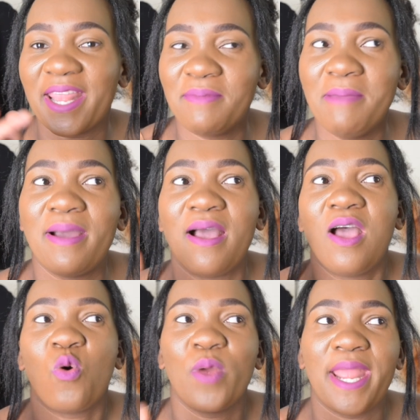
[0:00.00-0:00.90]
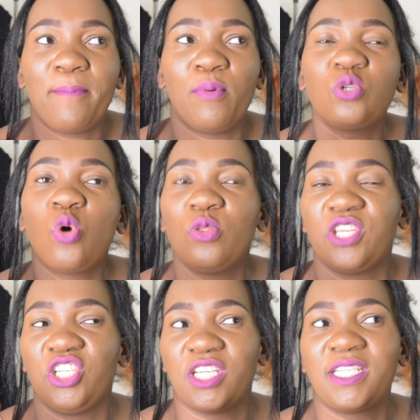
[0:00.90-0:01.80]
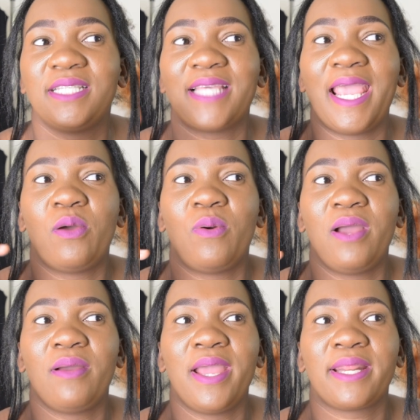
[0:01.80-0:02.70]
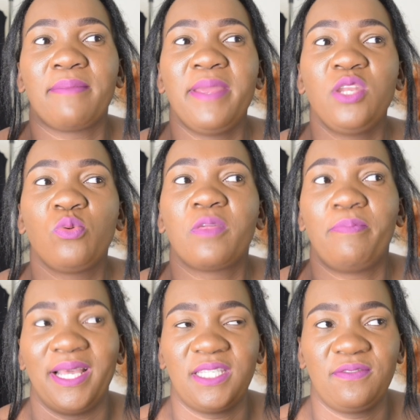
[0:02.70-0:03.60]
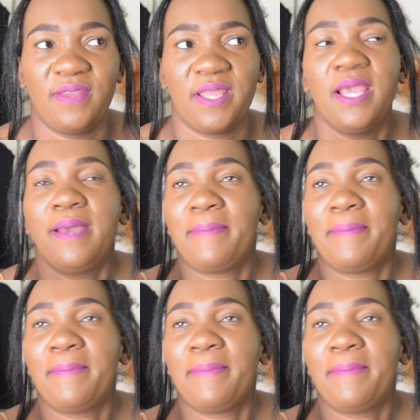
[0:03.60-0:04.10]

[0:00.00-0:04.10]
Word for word: I remember when I bought all the injections I, I, I remained with Bath's fee.